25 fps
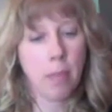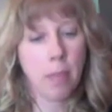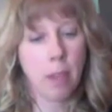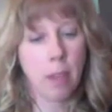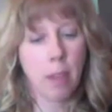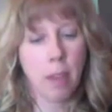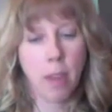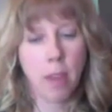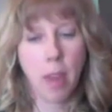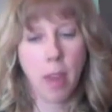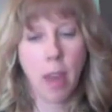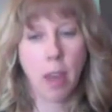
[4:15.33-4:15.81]

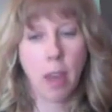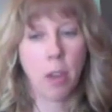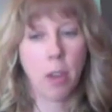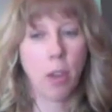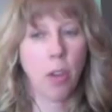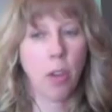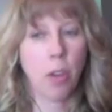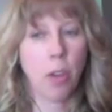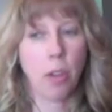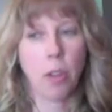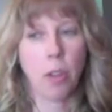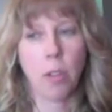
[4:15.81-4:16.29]
that
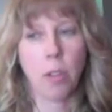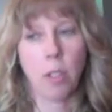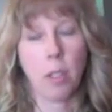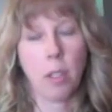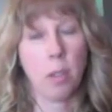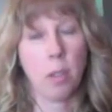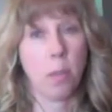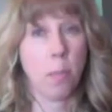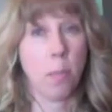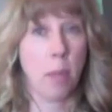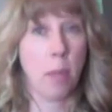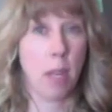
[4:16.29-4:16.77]
could
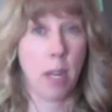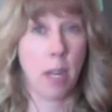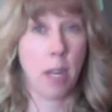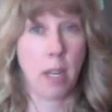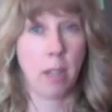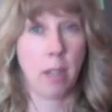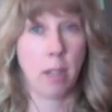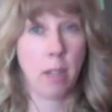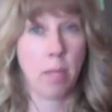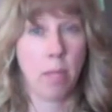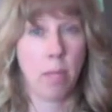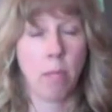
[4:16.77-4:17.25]

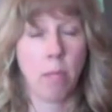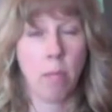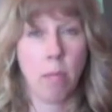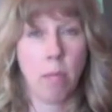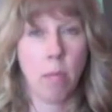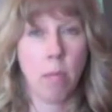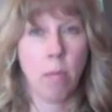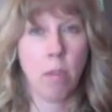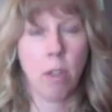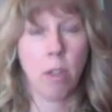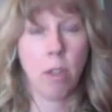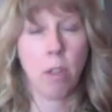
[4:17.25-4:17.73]
explain,
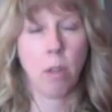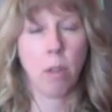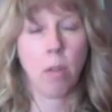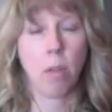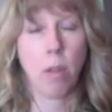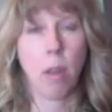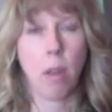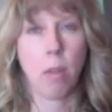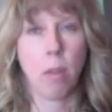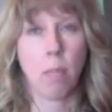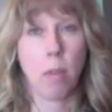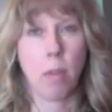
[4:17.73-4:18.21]

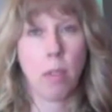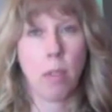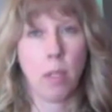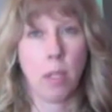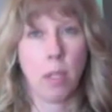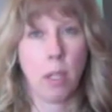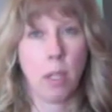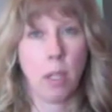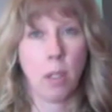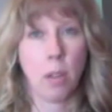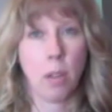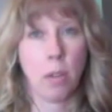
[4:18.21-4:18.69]
that
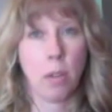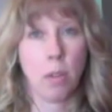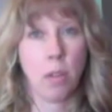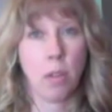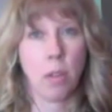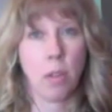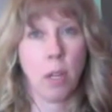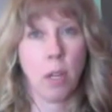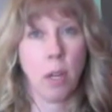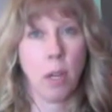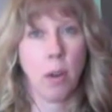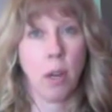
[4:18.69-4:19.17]
particular
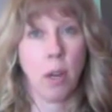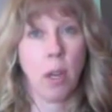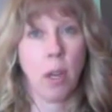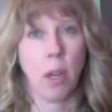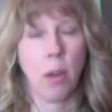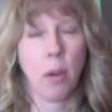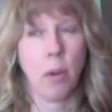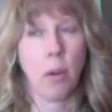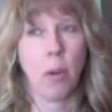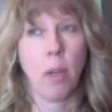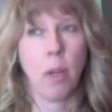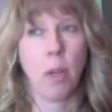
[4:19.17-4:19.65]

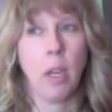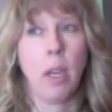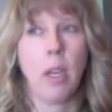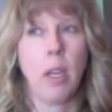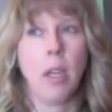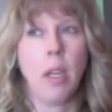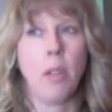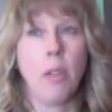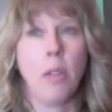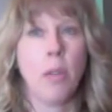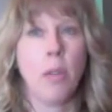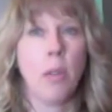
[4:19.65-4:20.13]
scenario.
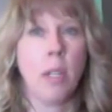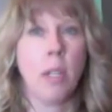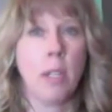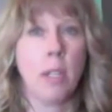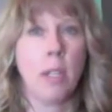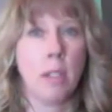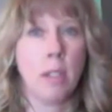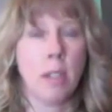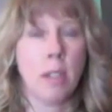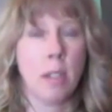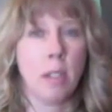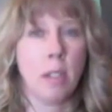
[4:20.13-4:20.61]
So he
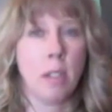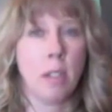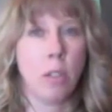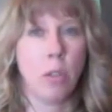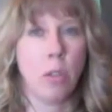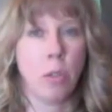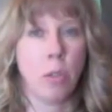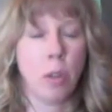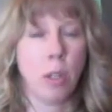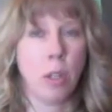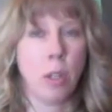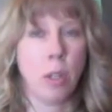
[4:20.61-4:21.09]
decided to
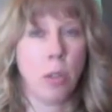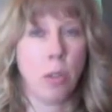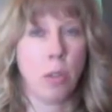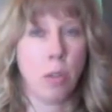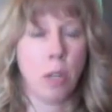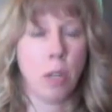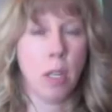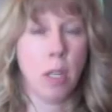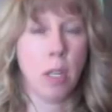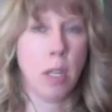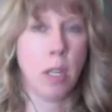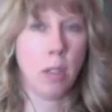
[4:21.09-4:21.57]
try to
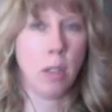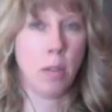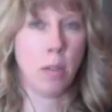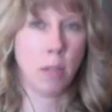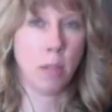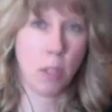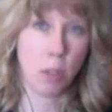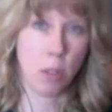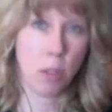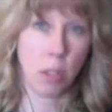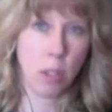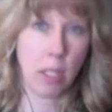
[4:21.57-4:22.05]
treat
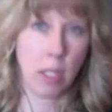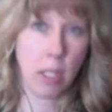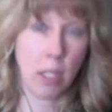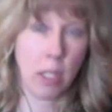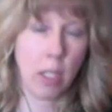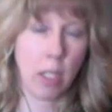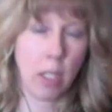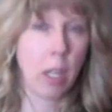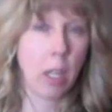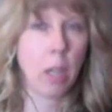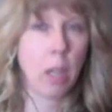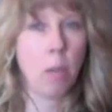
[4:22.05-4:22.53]
individually,
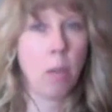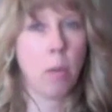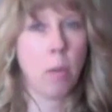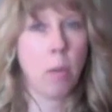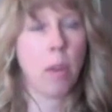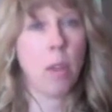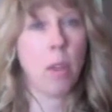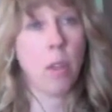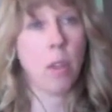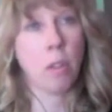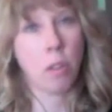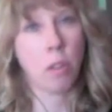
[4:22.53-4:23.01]
like
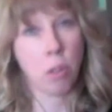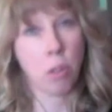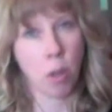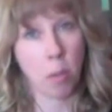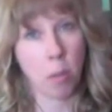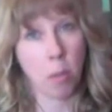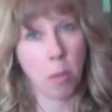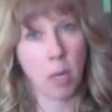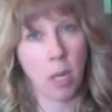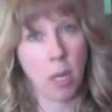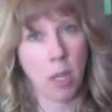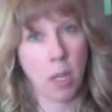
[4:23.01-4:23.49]
with the
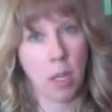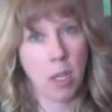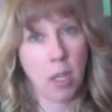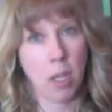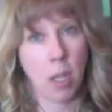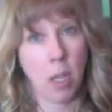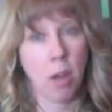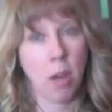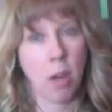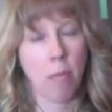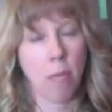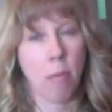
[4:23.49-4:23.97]
insomnia.
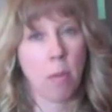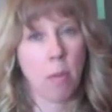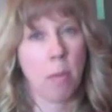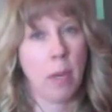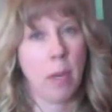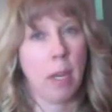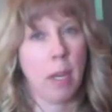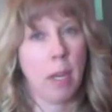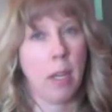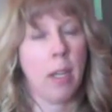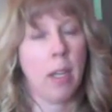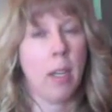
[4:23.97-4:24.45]
He offered
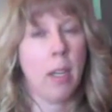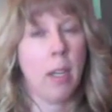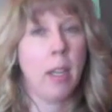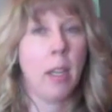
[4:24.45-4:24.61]
me